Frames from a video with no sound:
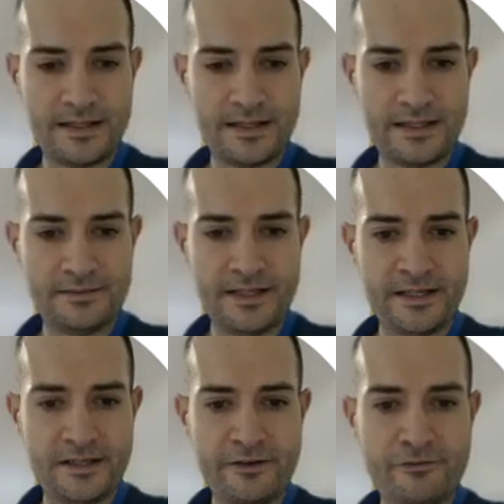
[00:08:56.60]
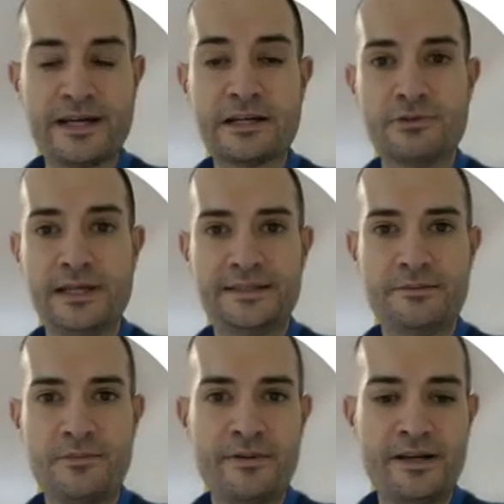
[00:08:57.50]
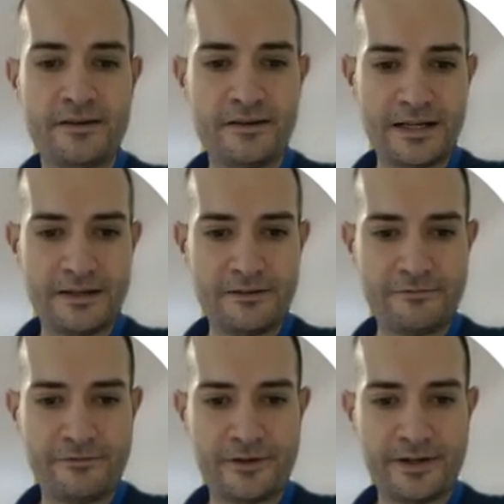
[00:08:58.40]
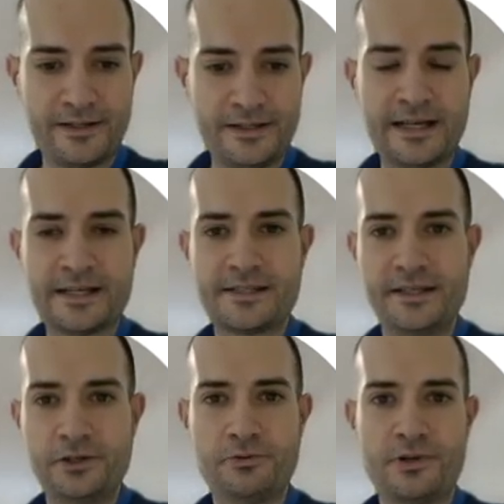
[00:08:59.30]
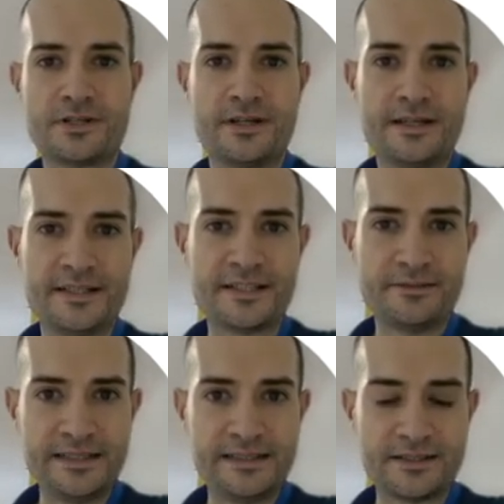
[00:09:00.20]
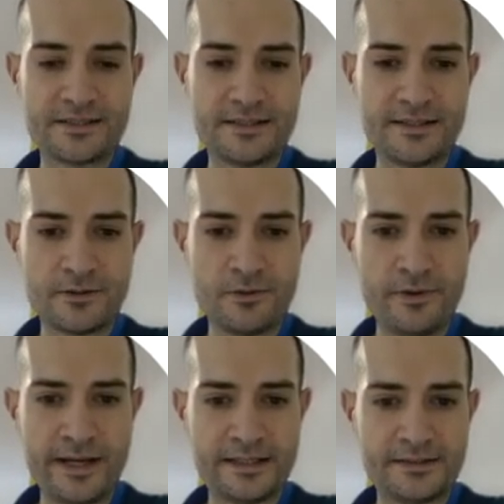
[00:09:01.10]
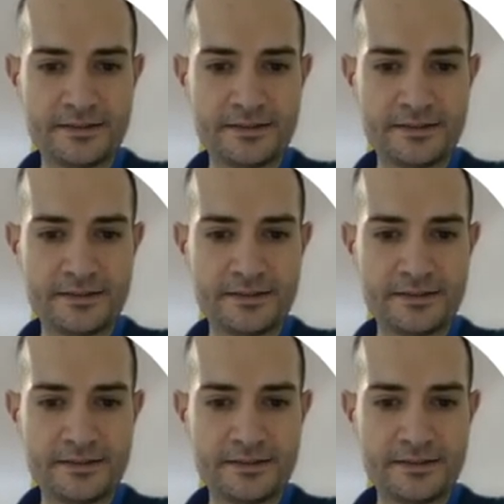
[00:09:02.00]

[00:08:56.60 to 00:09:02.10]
And then if we calculate the moment for x equals 6 meters, we get